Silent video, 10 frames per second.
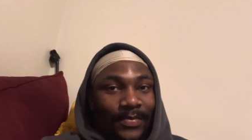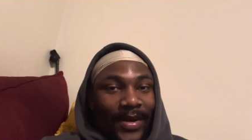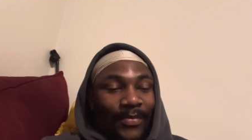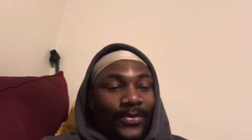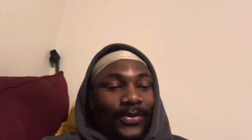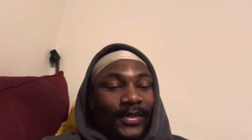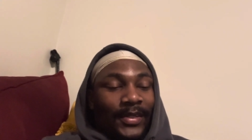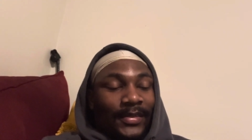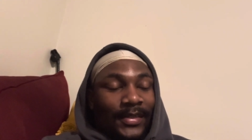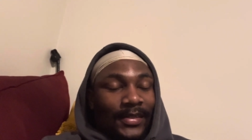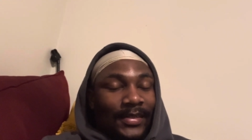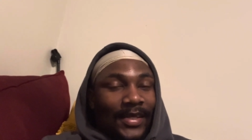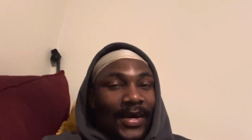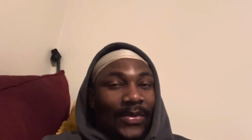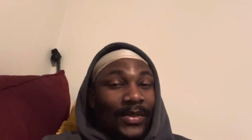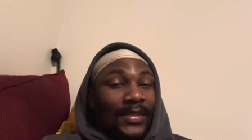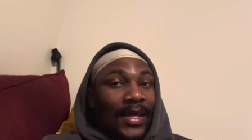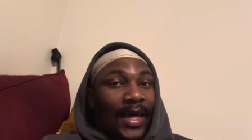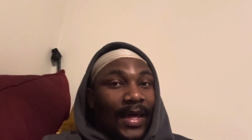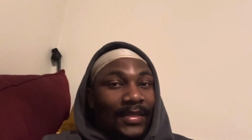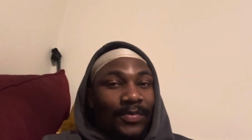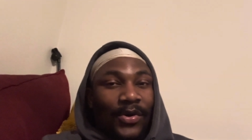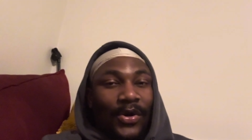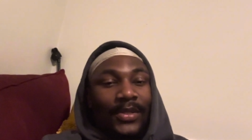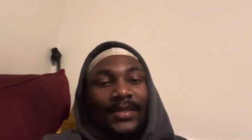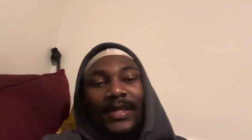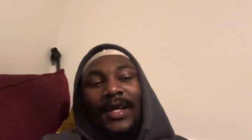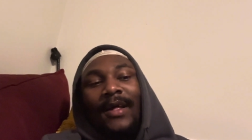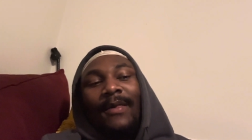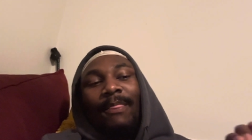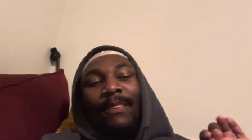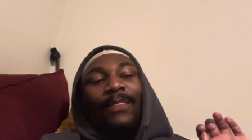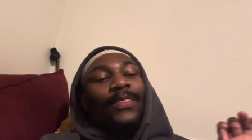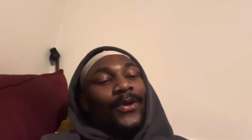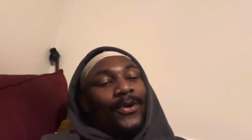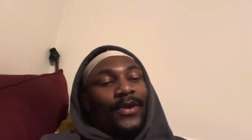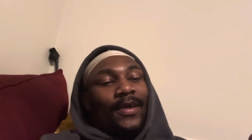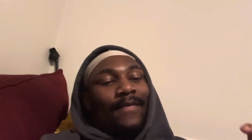But I'm also excited to see how this ends, because in theory